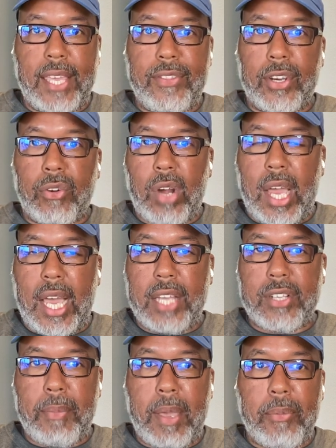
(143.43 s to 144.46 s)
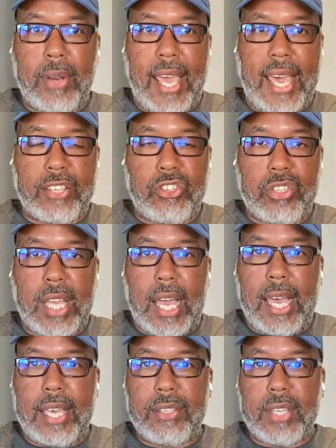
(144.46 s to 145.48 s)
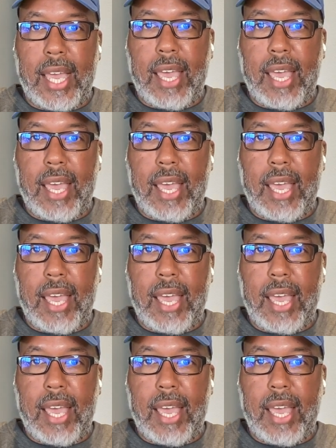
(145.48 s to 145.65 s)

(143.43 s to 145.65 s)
in the garage. I'm able to exercise.